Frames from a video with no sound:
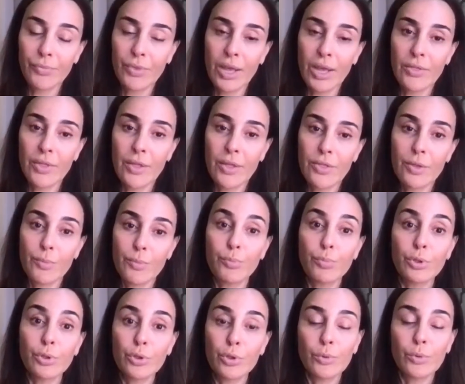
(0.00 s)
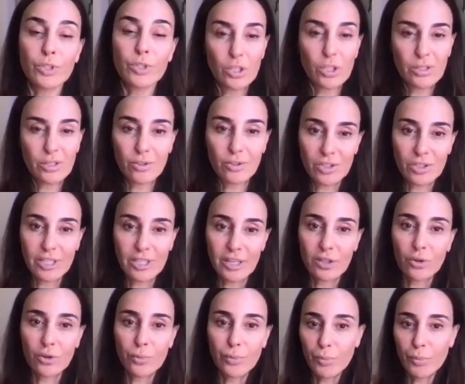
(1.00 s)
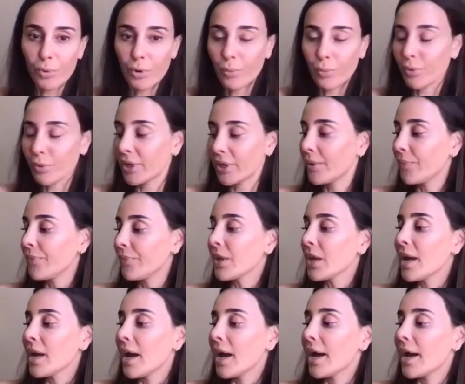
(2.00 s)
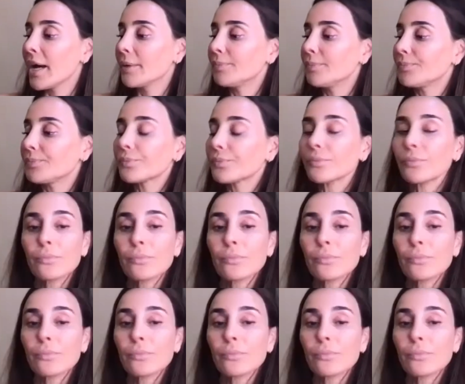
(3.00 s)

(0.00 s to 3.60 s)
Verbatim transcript: And then the blue, which is, looks like a little bit purpley, um,